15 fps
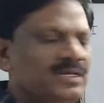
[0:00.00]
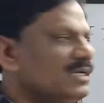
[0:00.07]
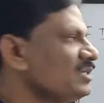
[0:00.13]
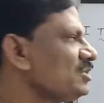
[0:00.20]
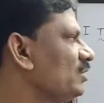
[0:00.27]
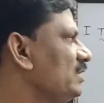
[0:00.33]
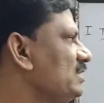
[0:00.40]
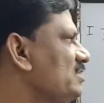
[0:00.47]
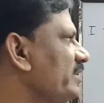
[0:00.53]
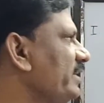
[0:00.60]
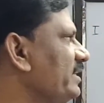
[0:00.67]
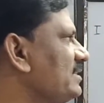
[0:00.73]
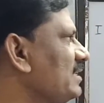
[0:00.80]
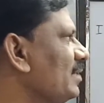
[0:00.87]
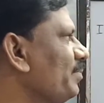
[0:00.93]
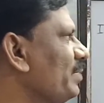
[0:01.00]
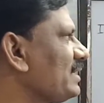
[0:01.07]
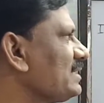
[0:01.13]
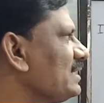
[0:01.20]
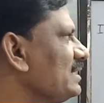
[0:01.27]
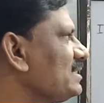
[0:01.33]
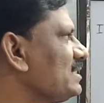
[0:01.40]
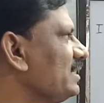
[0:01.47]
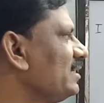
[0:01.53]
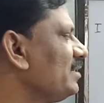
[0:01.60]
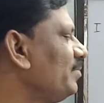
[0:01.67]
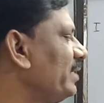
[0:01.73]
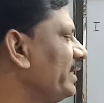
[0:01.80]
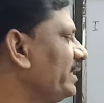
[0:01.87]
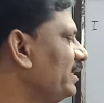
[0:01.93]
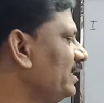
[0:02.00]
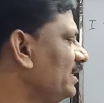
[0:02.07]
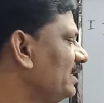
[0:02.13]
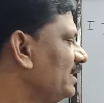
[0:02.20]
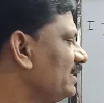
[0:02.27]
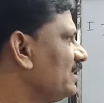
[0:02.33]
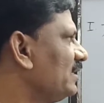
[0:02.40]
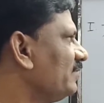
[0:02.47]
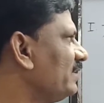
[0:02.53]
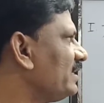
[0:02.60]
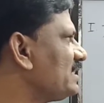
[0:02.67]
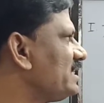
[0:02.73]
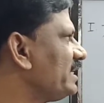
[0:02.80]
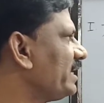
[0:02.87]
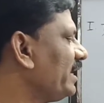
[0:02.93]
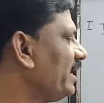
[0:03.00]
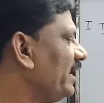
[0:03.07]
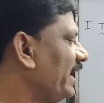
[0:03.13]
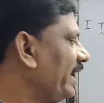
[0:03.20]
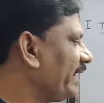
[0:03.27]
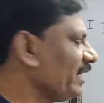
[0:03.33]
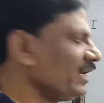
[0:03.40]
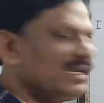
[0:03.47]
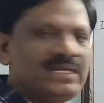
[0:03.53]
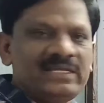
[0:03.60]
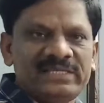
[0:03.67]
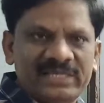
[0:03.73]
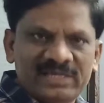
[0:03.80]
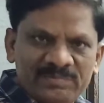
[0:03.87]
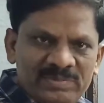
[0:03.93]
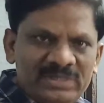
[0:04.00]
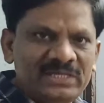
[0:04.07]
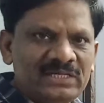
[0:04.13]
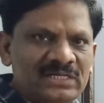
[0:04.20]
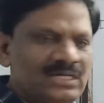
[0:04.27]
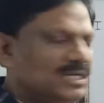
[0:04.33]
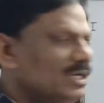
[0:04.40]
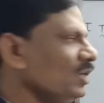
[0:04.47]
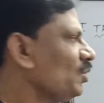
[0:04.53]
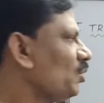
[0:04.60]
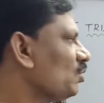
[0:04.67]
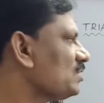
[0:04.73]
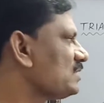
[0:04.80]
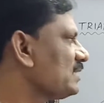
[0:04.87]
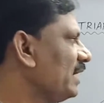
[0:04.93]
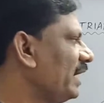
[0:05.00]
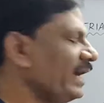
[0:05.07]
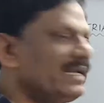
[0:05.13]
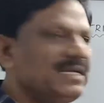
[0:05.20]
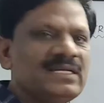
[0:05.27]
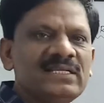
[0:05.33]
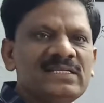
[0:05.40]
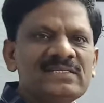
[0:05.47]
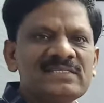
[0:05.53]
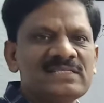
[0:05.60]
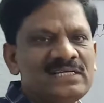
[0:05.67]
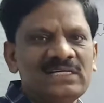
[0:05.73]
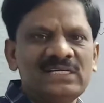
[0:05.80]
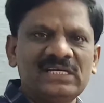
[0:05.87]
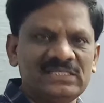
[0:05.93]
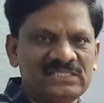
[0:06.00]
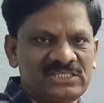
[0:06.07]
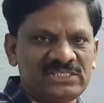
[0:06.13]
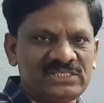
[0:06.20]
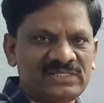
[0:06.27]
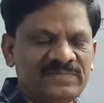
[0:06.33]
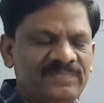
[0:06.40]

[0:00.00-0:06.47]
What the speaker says: So, the tree is represented by the vertical line AB whose height is h.